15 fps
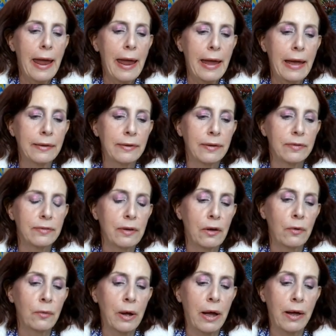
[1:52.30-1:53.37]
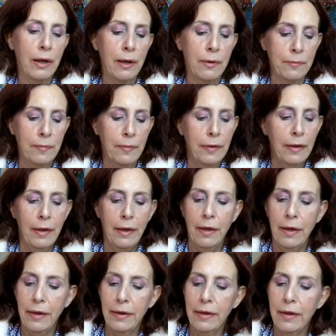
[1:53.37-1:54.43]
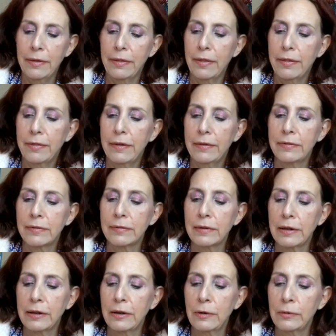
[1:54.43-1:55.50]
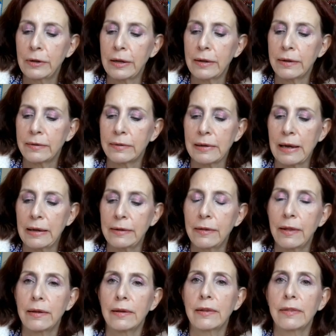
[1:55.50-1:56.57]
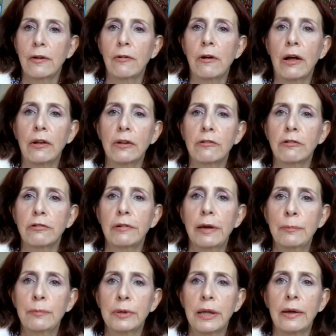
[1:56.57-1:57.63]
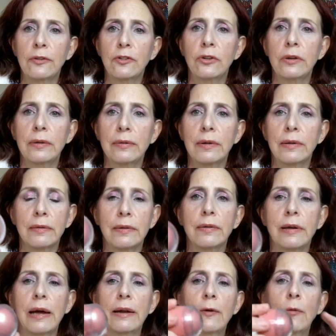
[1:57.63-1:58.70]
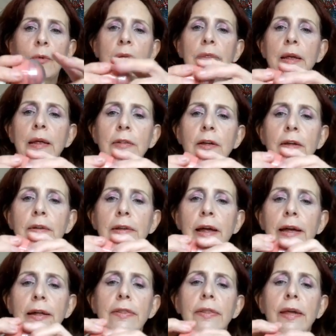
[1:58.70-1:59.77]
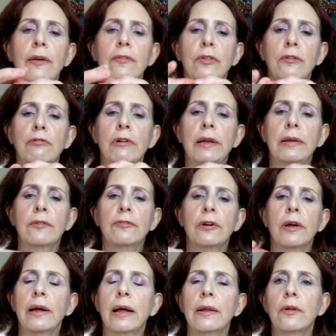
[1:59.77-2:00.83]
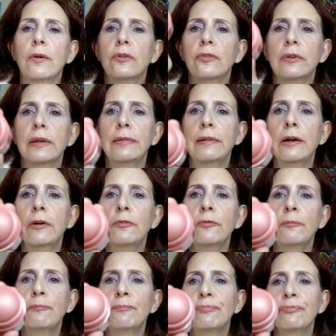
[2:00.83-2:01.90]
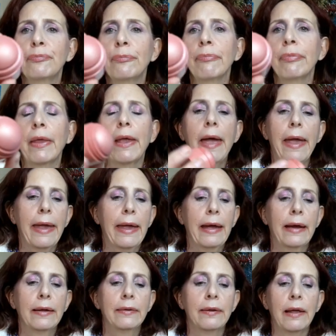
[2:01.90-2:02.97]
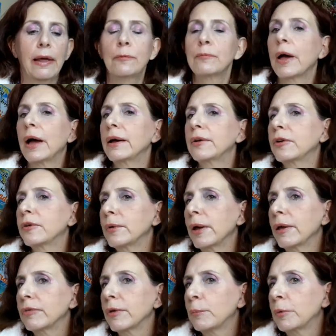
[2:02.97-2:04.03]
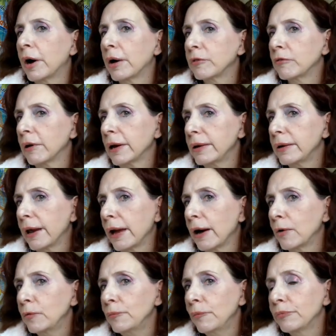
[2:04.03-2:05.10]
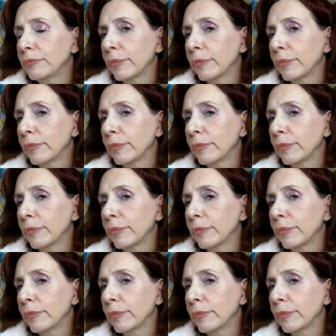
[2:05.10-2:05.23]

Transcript: And so, um, this is a cute little set. They're all cream blushes. This is kind of what they look like. They have three different colors in there. And um, I do have them on right now.